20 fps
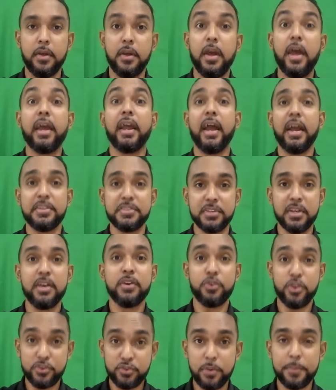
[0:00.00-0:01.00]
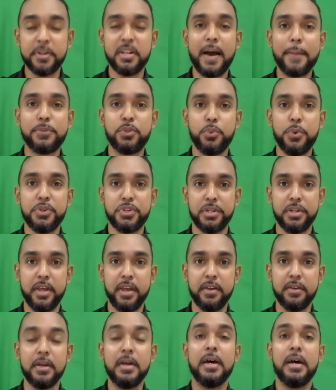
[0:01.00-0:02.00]
Hey guys, Chris from Tuition
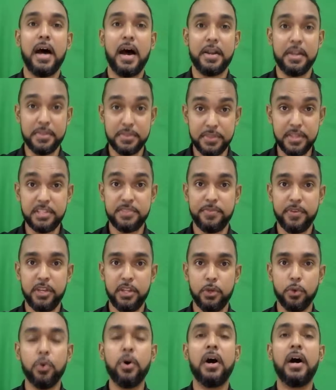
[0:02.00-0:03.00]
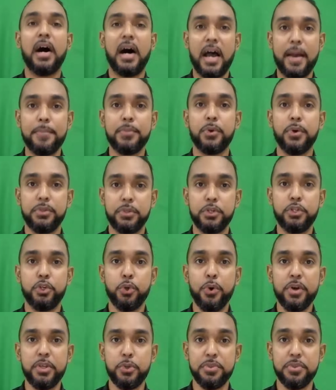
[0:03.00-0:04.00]
here, and in this video, I'm going to
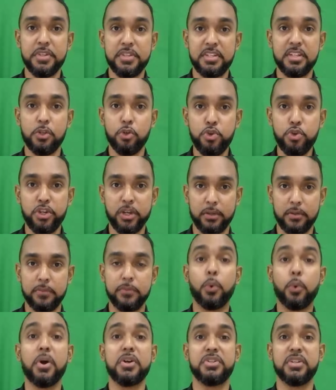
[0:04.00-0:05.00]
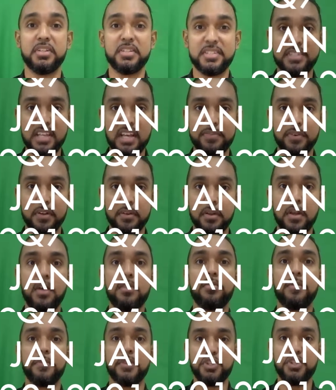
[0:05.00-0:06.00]
show you the solution for question 7
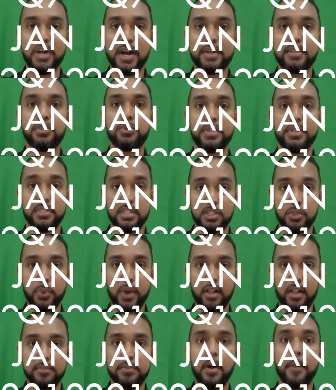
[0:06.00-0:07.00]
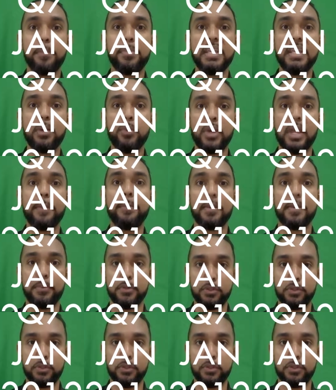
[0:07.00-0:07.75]
from the Jan 2012 POA paper